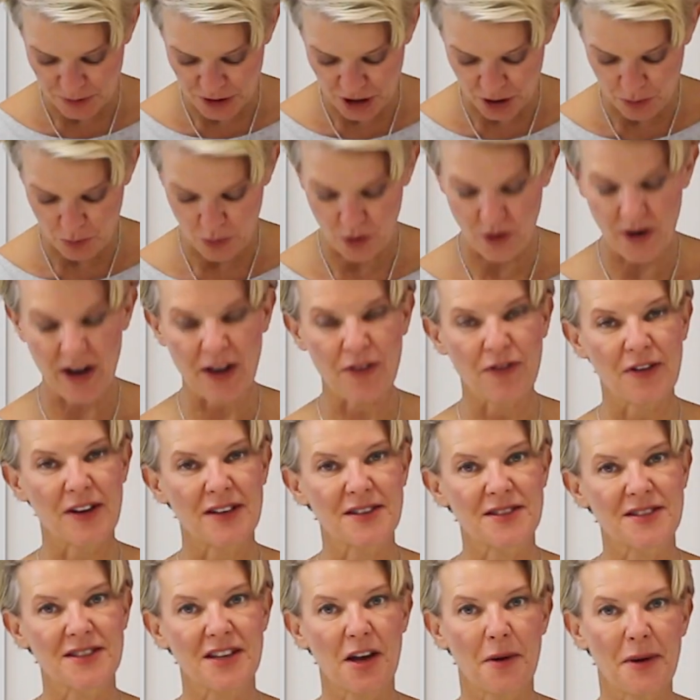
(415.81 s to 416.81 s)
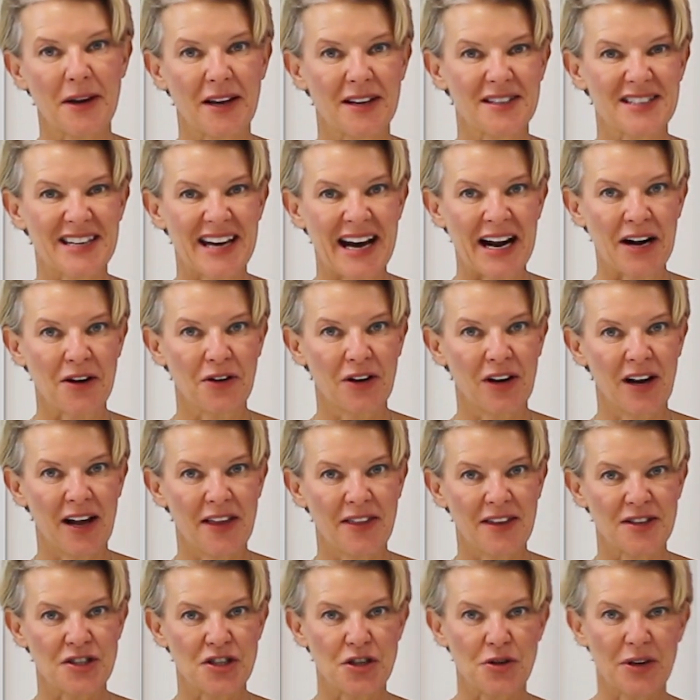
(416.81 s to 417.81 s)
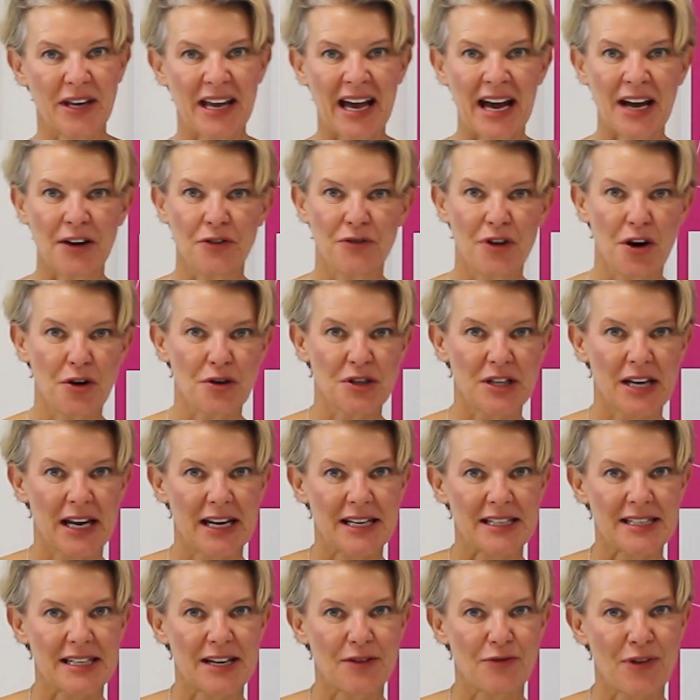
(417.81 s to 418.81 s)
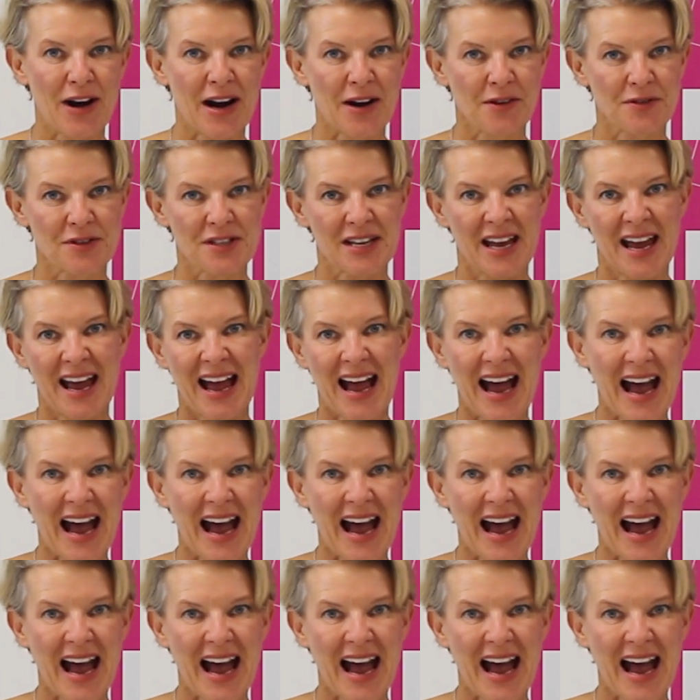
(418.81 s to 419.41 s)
Don't worry if it's going at an angle like this, you can rotate it round